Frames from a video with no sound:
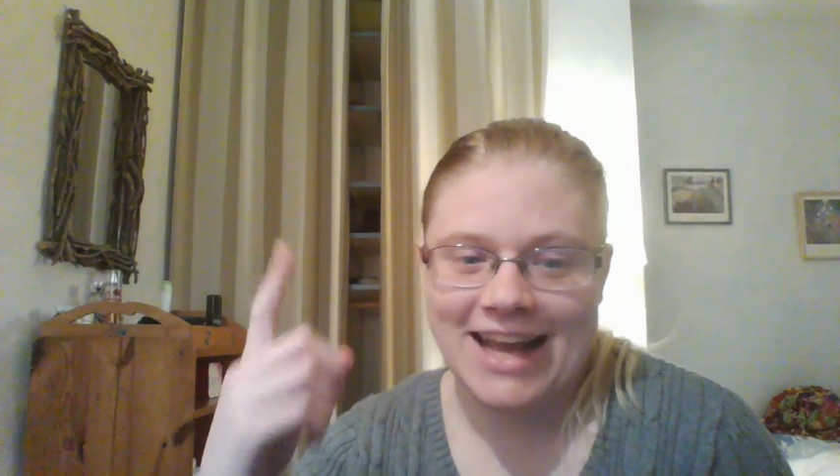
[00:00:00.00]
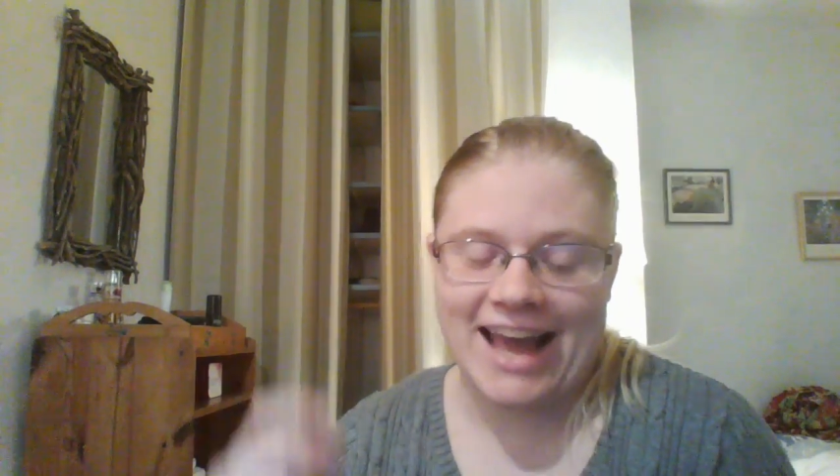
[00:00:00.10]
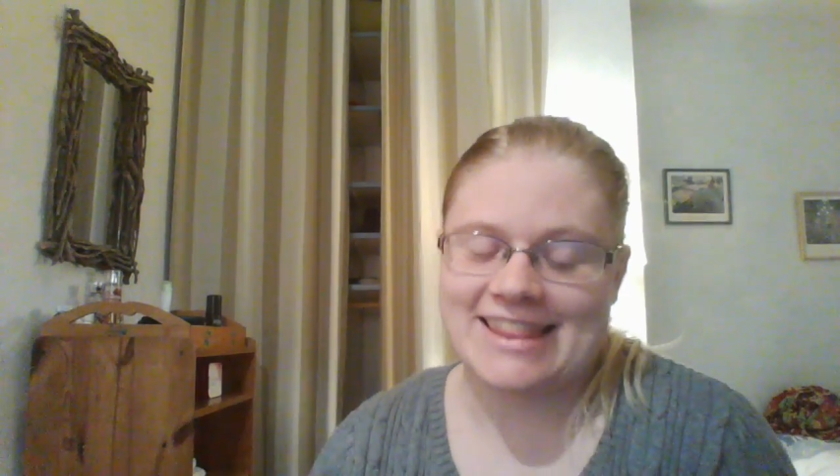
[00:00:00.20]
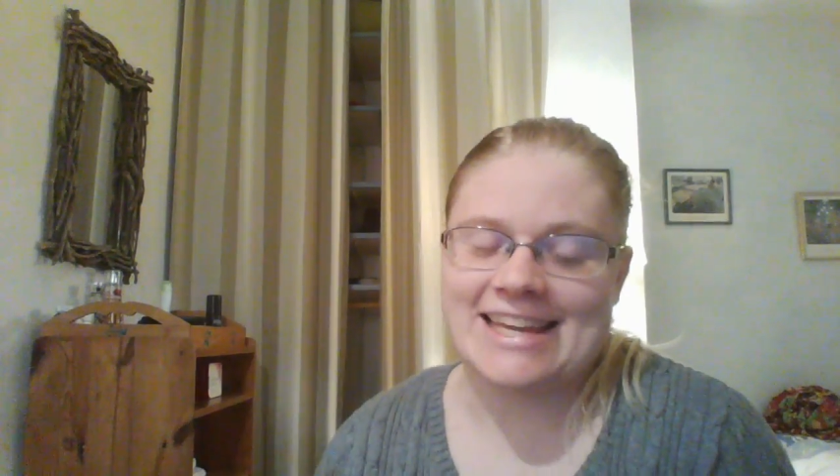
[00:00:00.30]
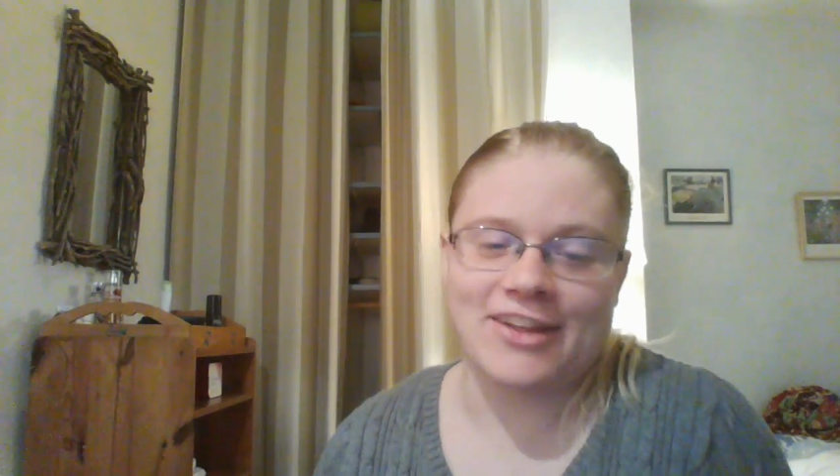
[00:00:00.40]

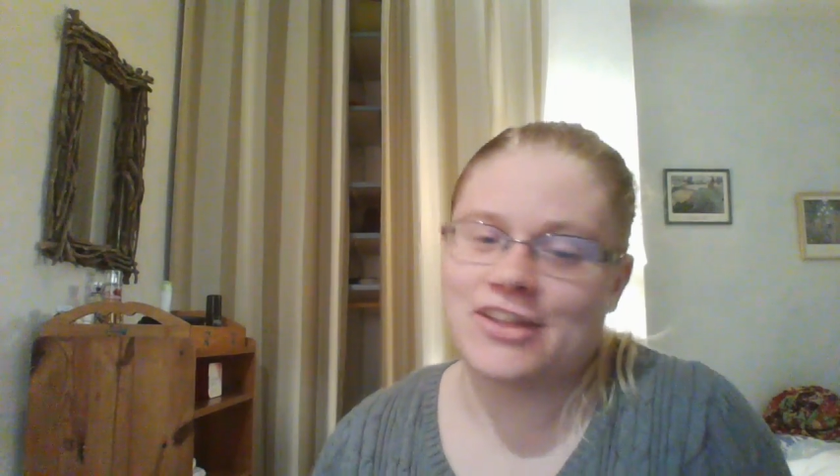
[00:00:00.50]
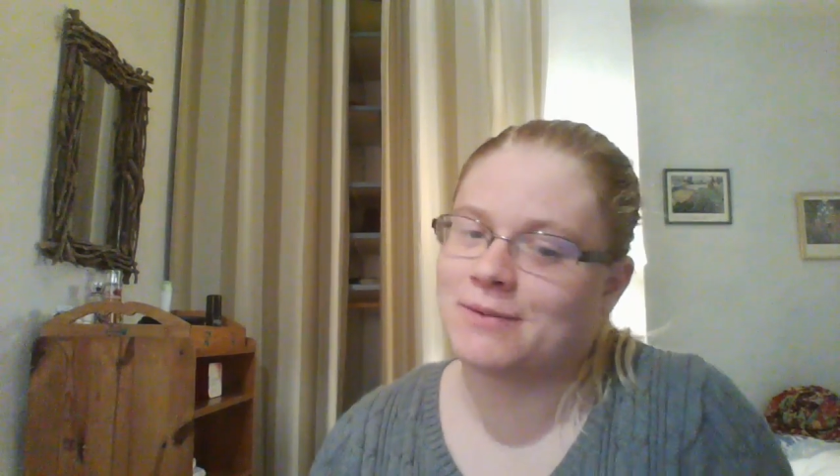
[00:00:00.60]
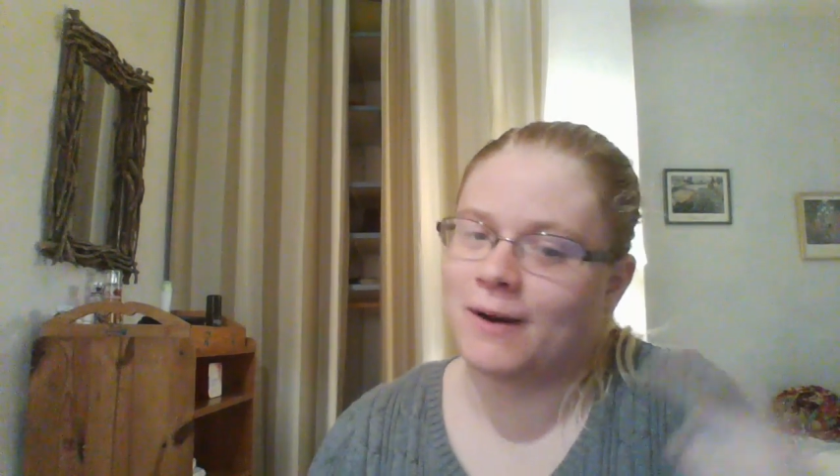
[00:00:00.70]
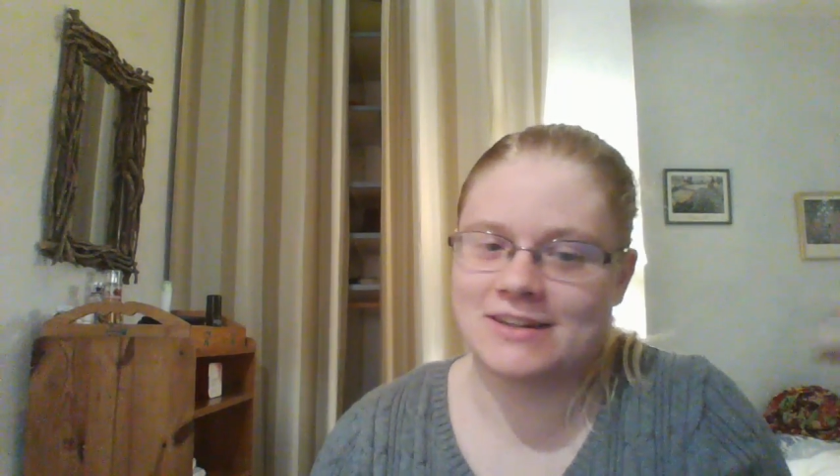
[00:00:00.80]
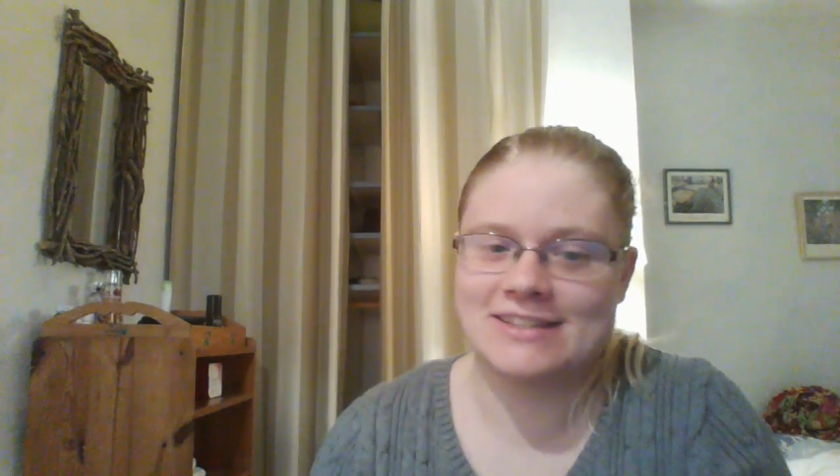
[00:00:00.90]
and the other
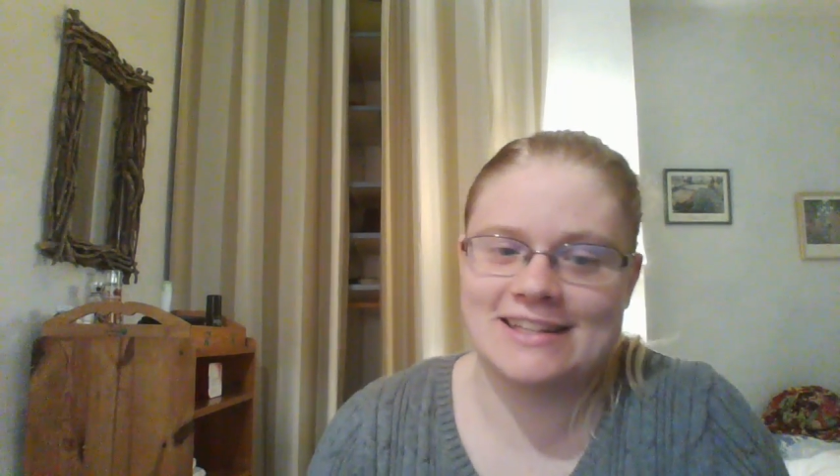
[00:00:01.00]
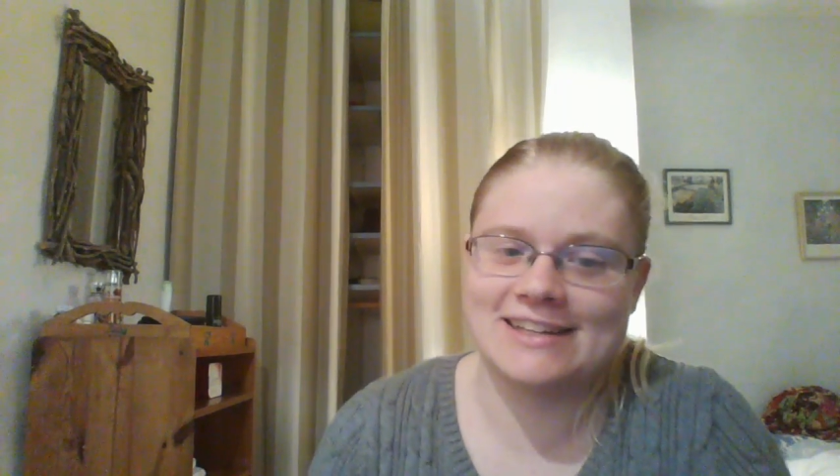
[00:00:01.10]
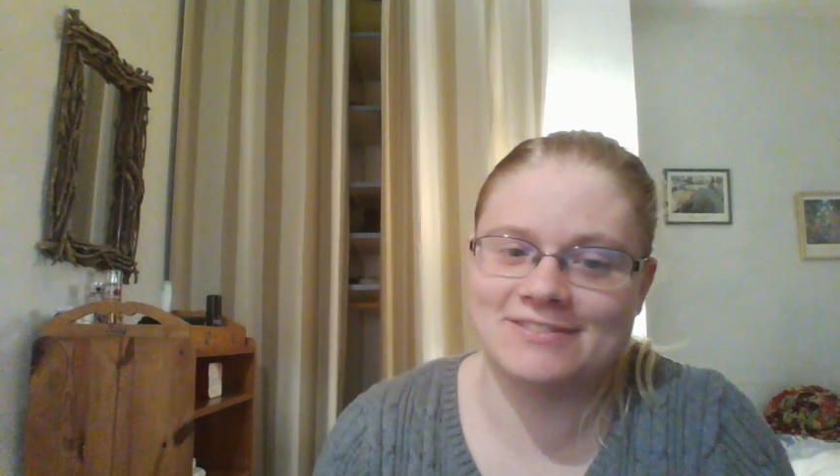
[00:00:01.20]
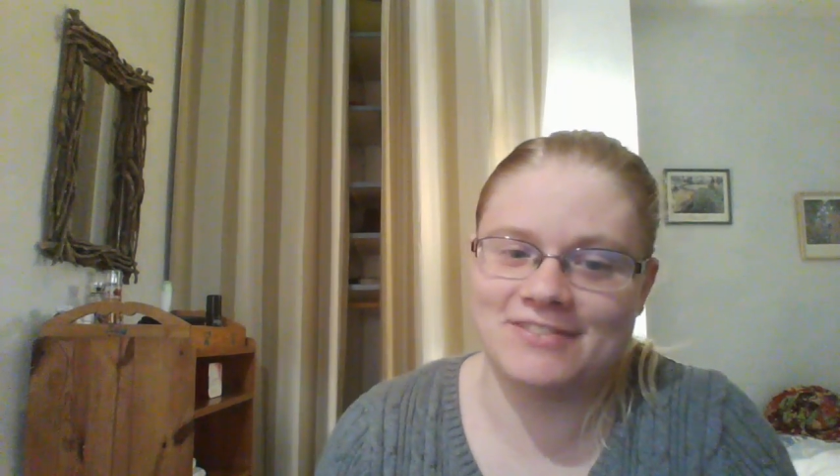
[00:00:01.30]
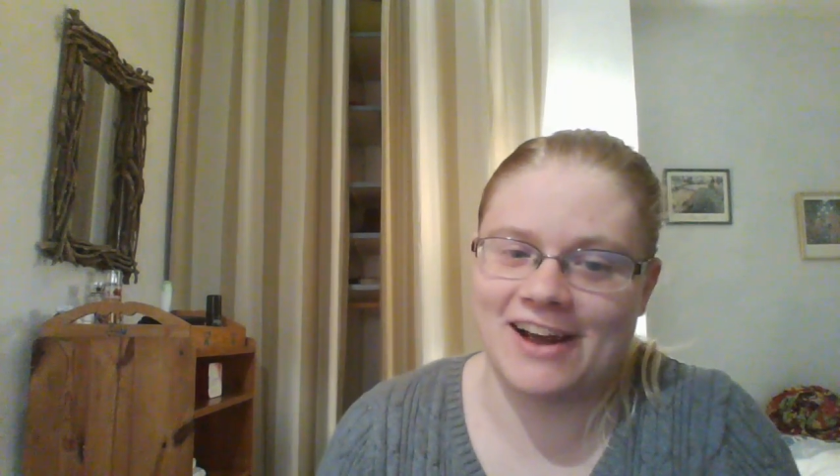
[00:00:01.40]

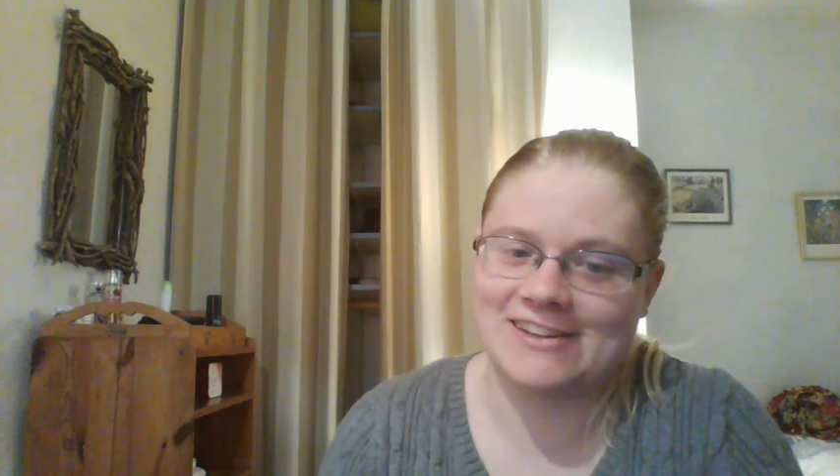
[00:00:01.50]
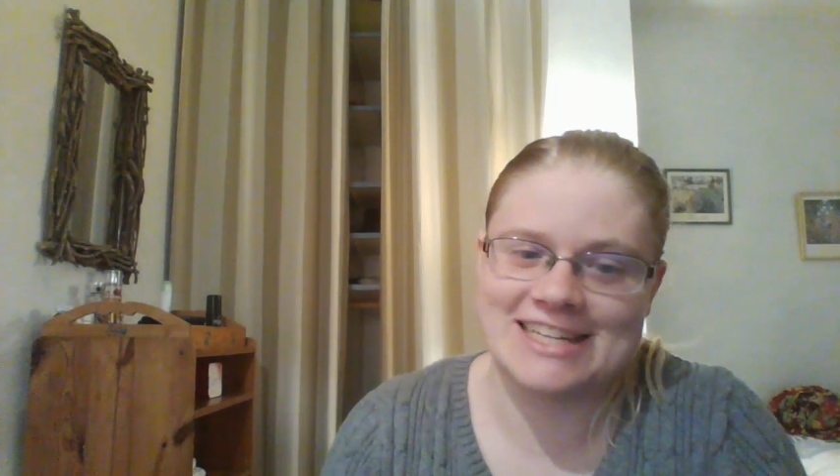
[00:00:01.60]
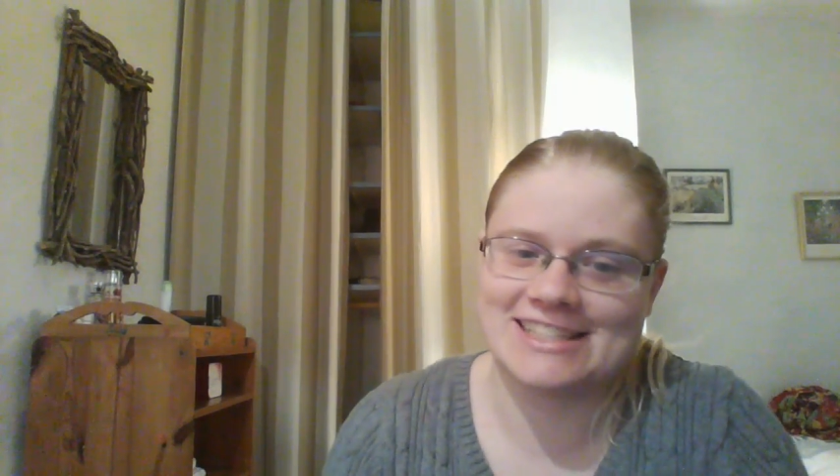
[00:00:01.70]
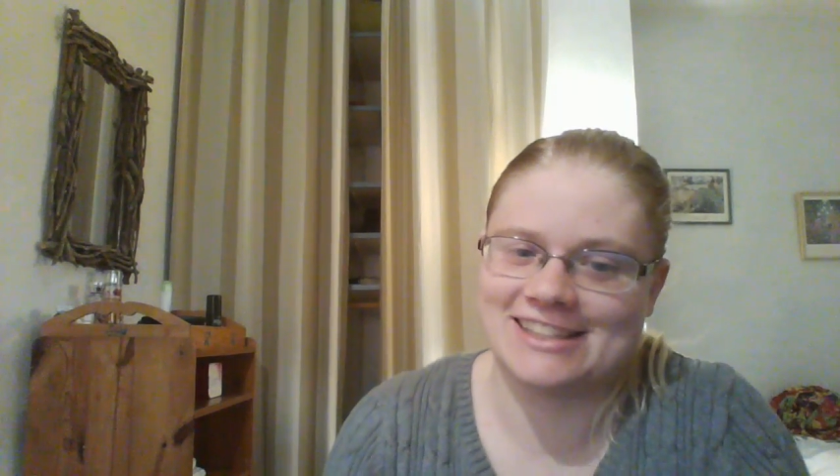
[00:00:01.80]
person found his